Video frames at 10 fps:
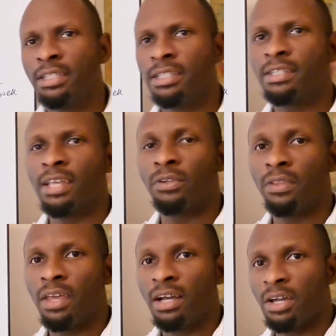This is
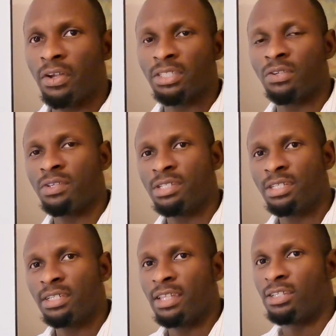another
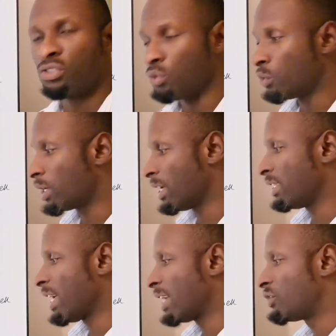characteristic that you
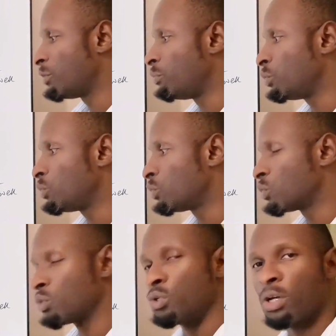can attribute to
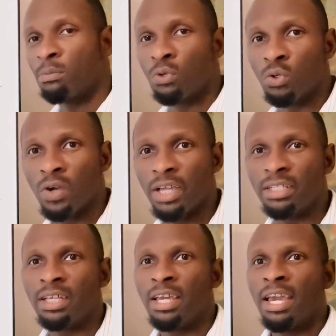sodium chloride.